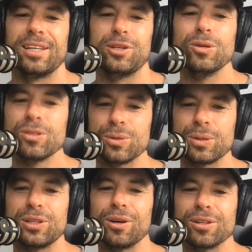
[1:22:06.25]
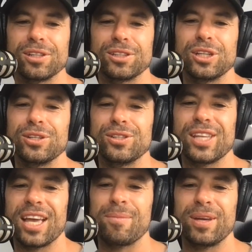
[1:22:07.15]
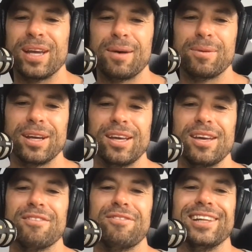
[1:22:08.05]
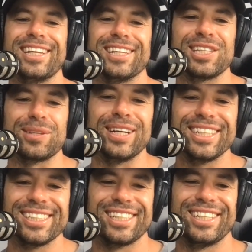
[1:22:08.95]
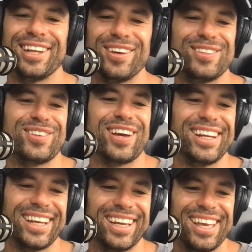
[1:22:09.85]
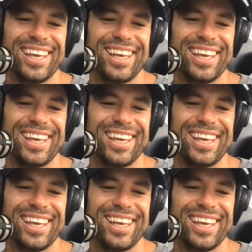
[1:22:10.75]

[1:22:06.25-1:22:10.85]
used to a toxic Tuesday and being able to flick a switch, no training.